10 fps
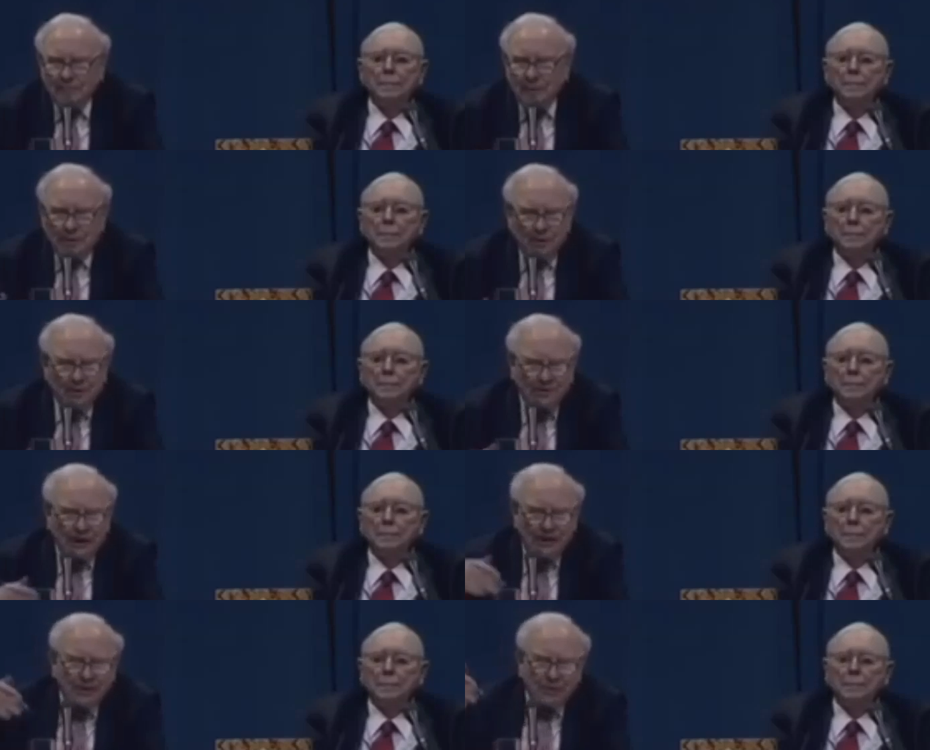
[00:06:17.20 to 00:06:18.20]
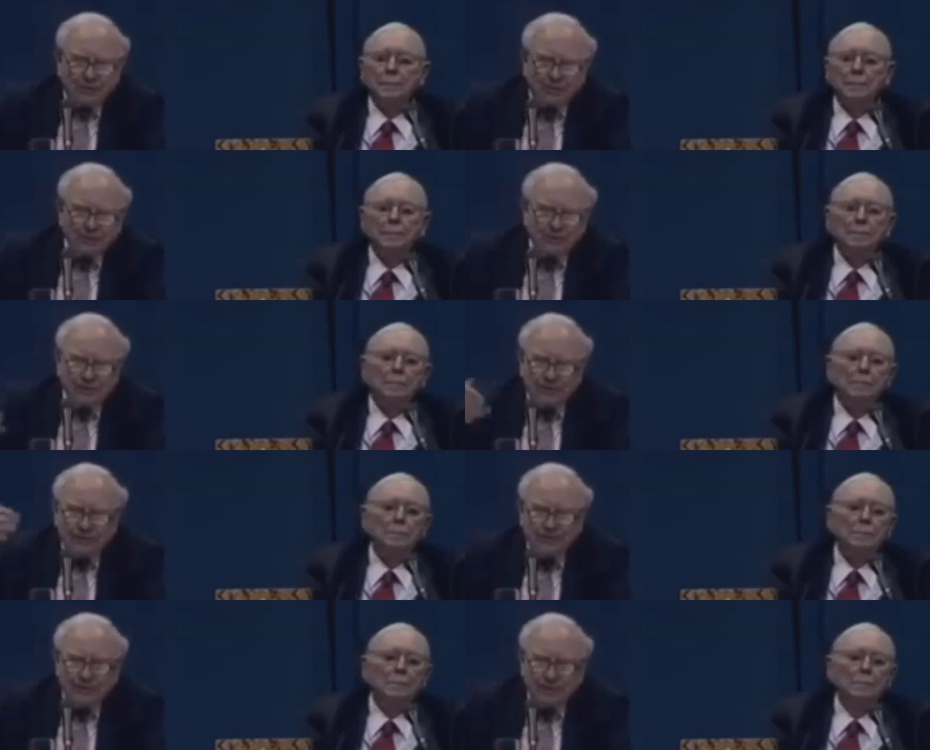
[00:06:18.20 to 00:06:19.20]
Speaker 1: plenty of ways to ask questions or
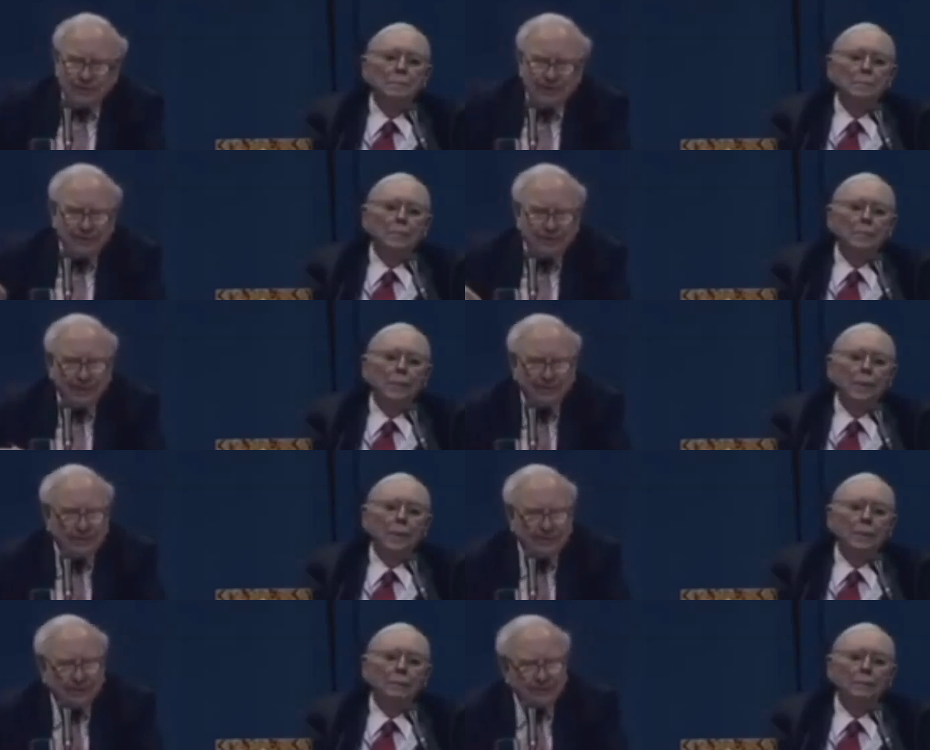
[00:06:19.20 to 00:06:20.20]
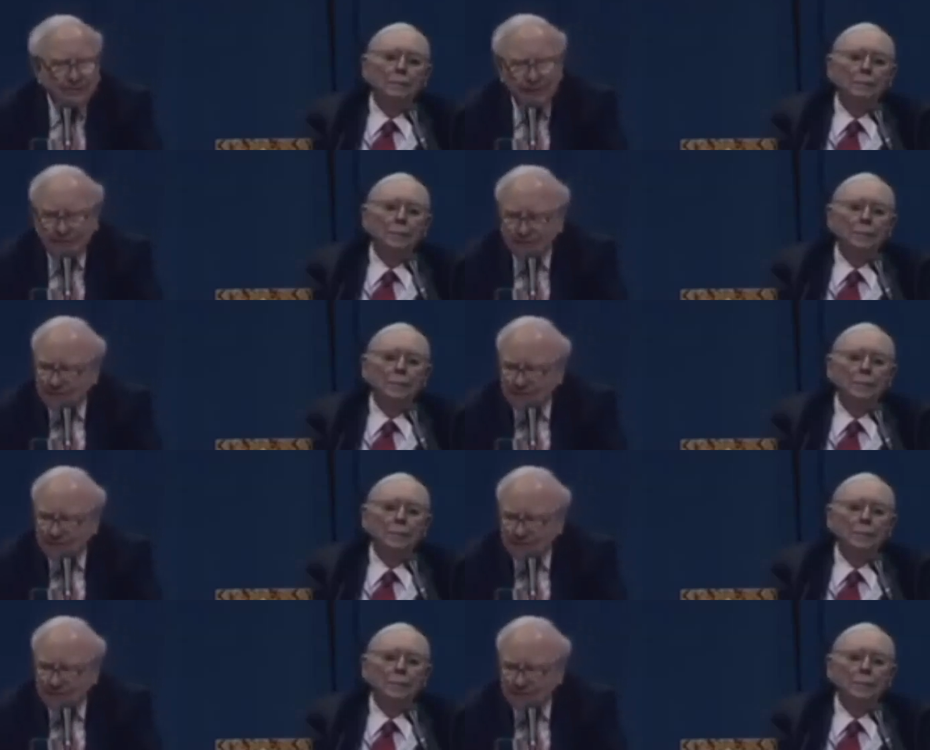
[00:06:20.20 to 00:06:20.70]
anything of the sort and educate myself, but,